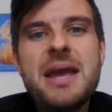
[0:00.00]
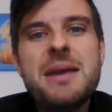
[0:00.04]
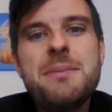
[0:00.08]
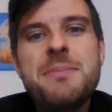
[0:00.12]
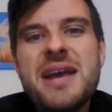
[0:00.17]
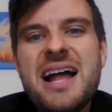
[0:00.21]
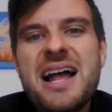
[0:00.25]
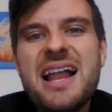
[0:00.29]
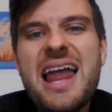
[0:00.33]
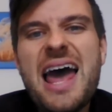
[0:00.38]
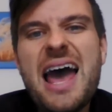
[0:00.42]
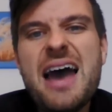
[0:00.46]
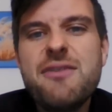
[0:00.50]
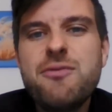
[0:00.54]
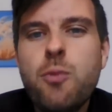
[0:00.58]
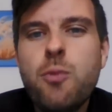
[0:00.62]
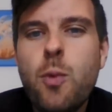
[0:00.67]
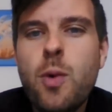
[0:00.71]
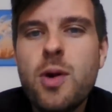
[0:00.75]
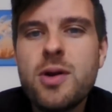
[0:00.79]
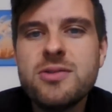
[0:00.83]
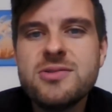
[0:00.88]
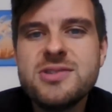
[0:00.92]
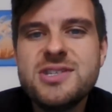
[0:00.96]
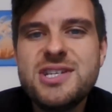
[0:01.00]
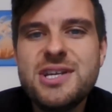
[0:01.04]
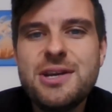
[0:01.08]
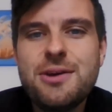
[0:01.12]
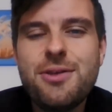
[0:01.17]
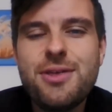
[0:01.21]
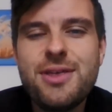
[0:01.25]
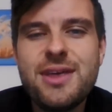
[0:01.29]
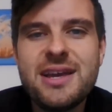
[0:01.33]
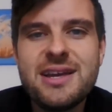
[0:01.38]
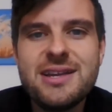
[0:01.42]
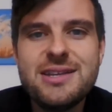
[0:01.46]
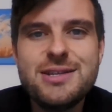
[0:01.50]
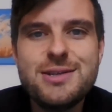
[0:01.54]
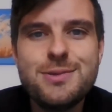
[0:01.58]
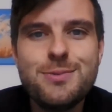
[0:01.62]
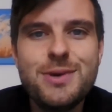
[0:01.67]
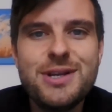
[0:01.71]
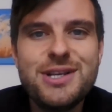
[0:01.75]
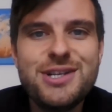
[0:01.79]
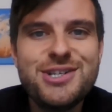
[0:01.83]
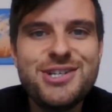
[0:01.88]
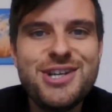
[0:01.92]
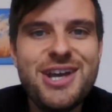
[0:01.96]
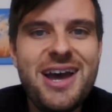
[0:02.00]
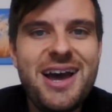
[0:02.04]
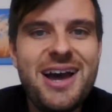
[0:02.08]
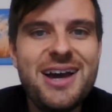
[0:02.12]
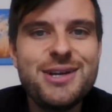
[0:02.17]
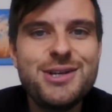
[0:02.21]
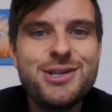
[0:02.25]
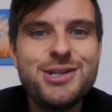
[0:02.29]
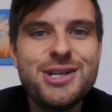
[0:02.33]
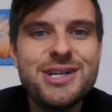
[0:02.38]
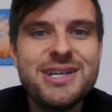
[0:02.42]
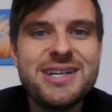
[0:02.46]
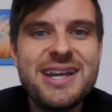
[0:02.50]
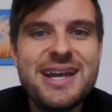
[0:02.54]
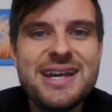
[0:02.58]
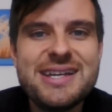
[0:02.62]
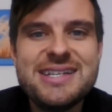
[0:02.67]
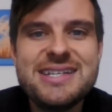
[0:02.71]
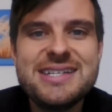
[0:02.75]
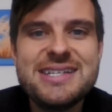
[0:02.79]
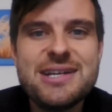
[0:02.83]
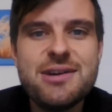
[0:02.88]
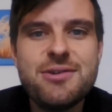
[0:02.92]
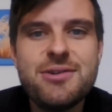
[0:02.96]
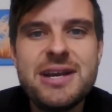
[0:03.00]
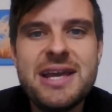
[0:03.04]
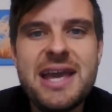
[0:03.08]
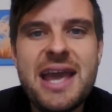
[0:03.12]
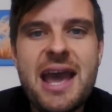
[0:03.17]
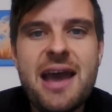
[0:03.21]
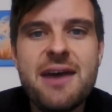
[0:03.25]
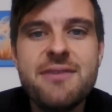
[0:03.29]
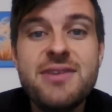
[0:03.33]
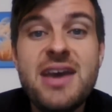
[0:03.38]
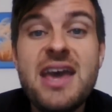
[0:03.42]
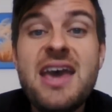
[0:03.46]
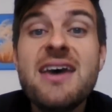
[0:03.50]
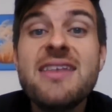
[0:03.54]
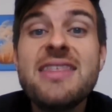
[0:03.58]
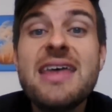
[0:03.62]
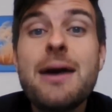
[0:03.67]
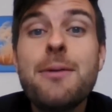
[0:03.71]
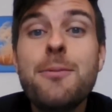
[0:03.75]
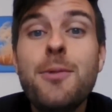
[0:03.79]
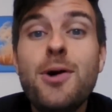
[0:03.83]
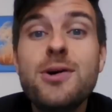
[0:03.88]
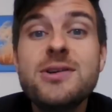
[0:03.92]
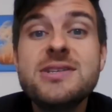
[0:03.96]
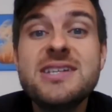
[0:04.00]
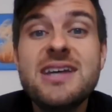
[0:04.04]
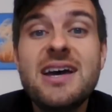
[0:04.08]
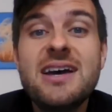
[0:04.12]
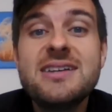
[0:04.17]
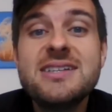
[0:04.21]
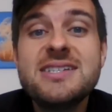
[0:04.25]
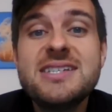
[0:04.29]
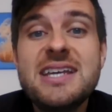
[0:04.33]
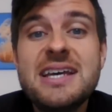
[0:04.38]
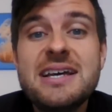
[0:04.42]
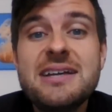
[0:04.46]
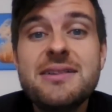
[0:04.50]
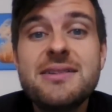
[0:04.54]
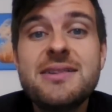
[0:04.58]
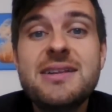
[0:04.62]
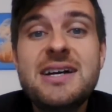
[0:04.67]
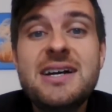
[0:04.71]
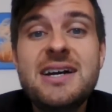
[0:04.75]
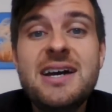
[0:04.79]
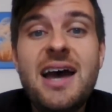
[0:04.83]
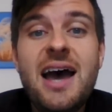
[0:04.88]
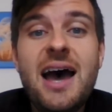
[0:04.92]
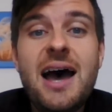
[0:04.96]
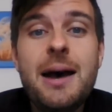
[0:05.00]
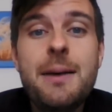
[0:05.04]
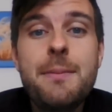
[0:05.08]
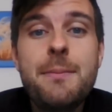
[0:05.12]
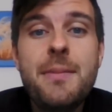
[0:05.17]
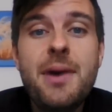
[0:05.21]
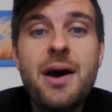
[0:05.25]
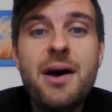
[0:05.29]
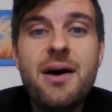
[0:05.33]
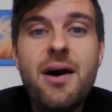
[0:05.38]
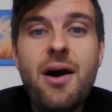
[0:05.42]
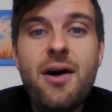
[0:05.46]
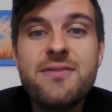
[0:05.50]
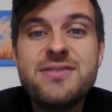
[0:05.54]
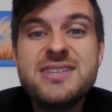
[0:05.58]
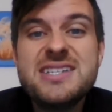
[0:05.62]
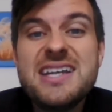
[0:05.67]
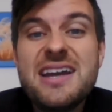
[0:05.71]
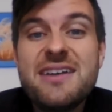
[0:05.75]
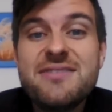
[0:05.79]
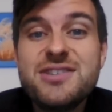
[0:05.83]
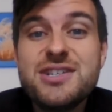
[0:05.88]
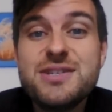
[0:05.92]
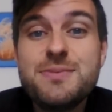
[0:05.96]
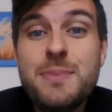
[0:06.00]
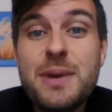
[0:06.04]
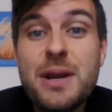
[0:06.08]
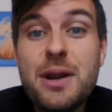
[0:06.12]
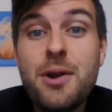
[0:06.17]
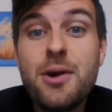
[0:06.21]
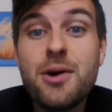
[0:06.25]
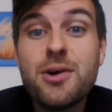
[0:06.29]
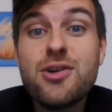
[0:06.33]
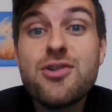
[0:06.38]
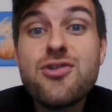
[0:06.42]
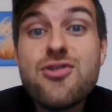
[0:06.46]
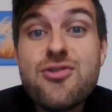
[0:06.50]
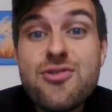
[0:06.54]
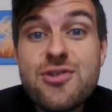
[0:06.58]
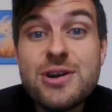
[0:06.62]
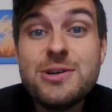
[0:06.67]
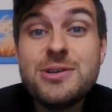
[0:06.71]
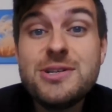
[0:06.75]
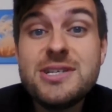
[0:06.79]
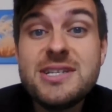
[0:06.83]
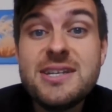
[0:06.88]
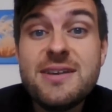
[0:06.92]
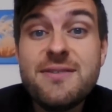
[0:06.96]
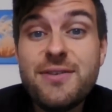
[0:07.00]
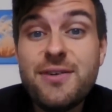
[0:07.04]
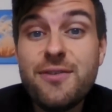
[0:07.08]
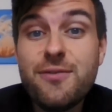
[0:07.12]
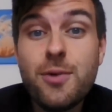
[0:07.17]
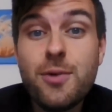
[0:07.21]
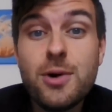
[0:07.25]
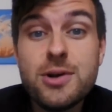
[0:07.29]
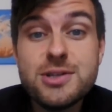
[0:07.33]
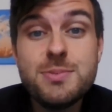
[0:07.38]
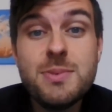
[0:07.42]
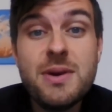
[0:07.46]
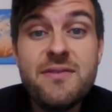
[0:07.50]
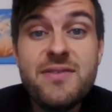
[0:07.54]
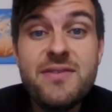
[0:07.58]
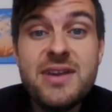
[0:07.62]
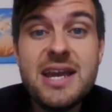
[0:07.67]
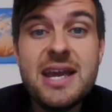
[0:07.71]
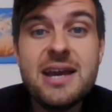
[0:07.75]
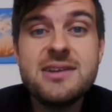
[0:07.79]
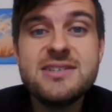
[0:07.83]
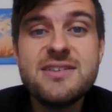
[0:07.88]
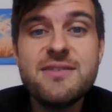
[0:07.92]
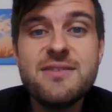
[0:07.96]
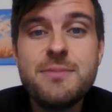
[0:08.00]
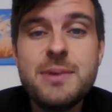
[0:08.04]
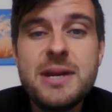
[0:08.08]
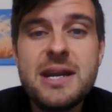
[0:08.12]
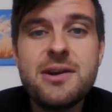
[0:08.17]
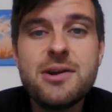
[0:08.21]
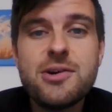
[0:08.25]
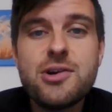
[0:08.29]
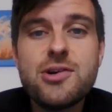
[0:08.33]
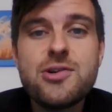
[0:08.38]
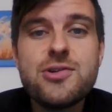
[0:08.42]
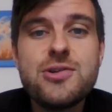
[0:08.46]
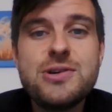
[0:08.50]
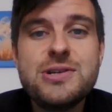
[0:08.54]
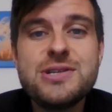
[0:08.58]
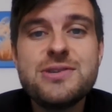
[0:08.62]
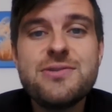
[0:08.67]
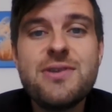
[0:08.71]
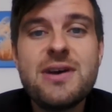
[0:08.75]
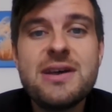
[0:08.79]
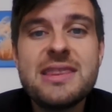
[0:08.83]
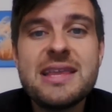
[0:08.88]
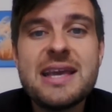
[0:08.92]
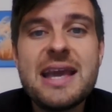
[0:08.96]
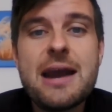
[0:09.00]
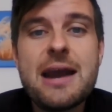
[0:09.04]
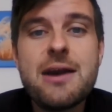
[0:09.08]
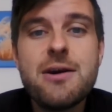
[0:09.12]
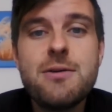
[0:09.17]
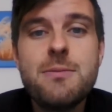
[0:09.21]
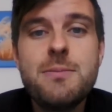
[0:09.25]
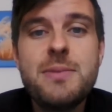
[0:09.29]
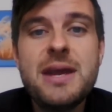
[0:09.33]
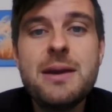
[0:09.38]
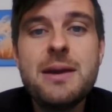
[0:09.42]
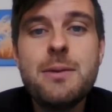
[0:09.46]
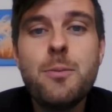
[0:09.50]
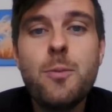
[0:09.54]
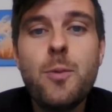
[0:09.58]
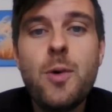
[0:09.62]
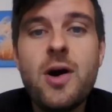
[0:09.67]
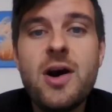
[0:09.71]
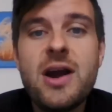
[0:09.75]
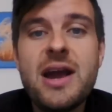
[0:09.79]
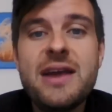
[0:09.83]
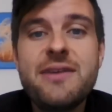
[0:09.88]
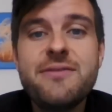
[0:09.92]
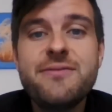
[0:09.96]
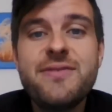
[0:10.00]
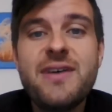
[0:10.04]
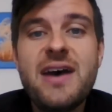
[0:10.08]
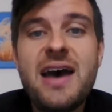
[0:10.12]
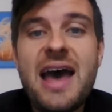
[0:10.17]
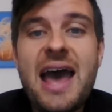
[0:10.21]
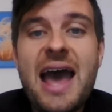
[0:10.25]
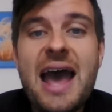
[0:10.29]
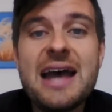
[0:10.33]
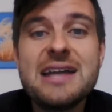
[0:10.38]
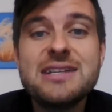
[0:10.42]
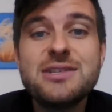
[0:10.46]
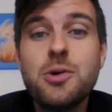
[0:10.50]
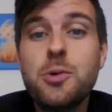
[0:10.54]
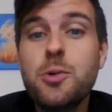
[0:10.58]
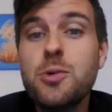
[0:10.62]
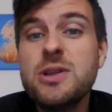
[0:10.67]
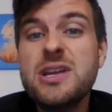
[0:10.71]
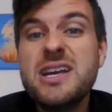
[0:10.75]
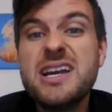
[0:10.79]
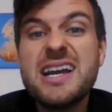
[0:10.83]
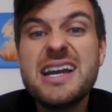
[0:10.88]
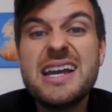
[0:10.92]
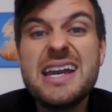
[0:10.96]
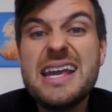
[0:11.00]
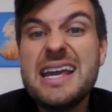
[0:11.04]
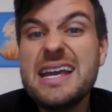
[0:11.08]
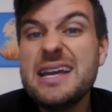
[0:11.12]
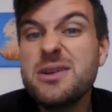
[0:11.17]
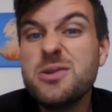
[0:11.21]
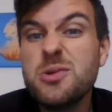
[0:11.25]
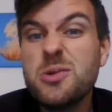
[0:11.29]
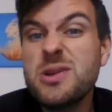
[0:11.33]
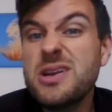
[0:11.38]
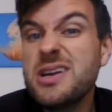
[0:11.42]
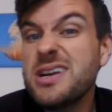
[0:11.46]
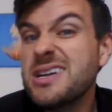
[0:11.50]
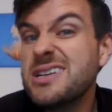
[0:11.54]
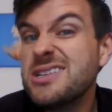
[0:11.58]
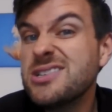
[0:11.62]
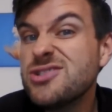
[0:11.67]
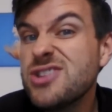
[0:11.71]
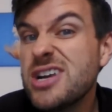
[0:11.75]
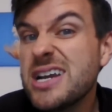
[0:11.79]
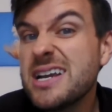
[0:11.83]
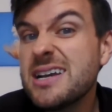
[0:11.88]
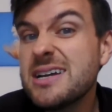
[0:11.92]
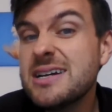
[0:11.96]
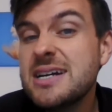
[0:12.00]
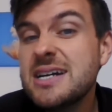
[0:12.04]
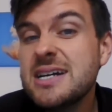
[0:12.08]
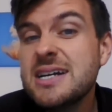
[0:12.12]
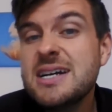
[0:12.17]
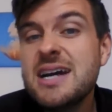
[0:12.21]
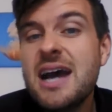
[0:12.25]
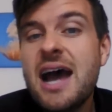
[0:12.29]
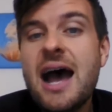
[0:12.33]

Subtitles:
maybe I'll have 1 or 2 things which I shouldn't necessarily have. That was until obviously I've just been on a cruise. If you've watched my videos, I've been on a cruise around the Caribbean where I've had all you can eat and all you can drink.